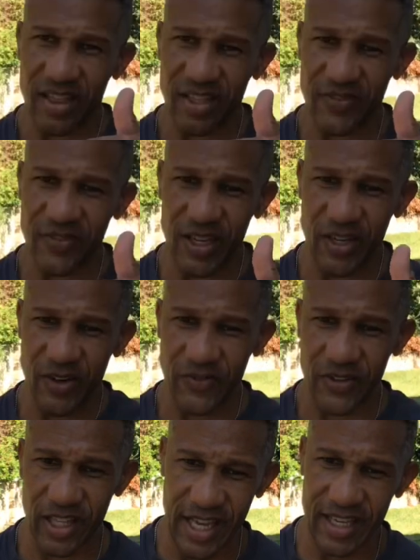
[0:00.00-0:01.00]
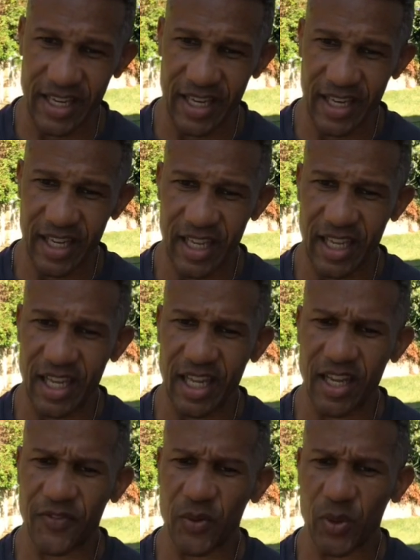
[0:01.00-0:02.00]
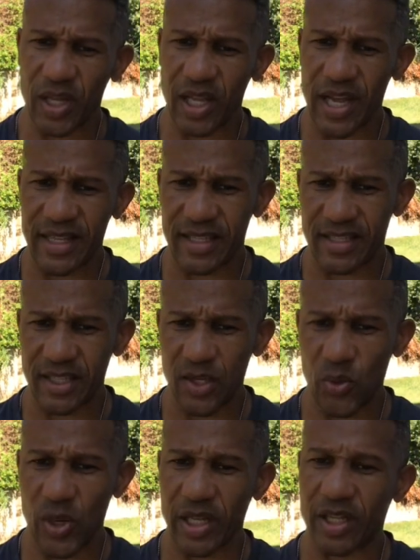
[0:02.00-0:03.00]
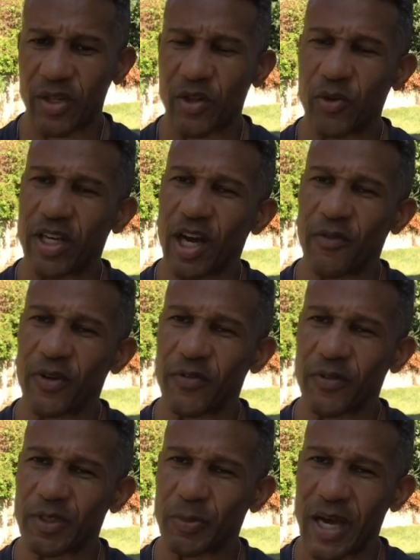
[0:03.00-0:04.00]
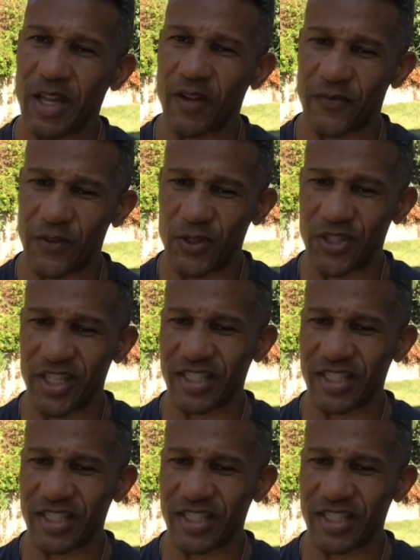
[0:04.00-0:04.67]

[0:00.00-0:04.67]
recovery from spinal fusion is going to be like as I go through it over the next 6 weeks,